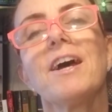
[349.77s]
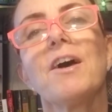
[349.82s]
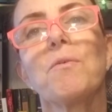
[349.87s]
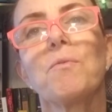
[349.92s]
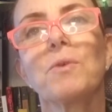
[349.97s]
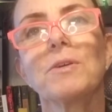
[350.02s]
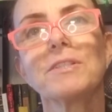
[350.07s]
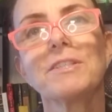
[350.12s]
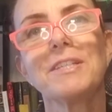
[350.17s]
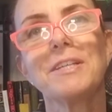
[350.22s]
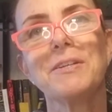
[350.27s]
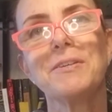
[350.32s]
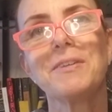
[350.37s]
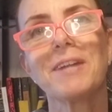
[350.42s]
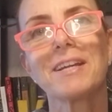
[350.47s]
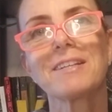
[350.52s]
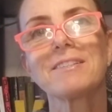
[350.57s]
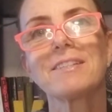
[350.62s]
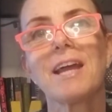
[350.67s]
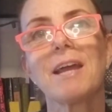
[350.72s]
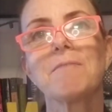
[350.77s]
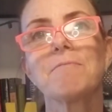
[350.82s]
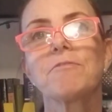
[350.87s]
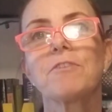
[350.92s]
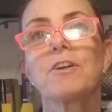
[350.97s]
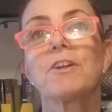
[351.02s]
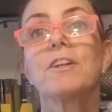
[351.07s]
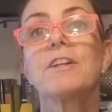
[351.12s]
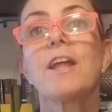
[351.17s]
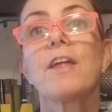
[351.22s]
We'll see you next time
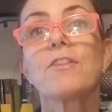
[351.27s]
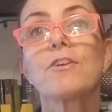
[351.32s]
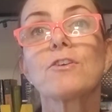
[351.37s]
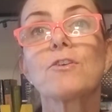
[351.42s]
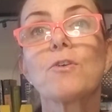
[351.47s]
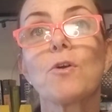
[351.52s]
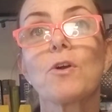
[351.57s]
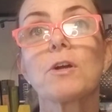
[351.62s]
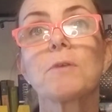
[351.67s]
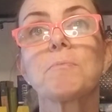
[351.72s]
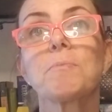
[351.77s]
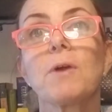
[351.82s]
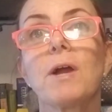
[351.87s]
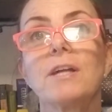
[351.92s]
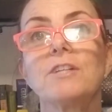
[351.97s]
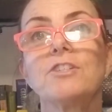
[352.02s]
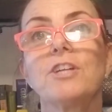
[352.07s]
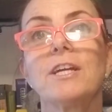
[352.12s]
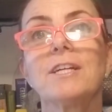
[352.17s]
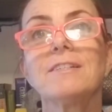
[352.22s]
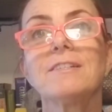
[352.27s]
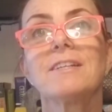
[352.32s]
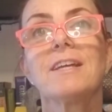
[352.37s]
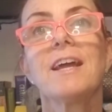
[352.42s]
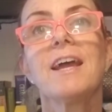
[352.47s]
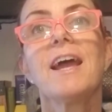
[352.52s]
for another cork project.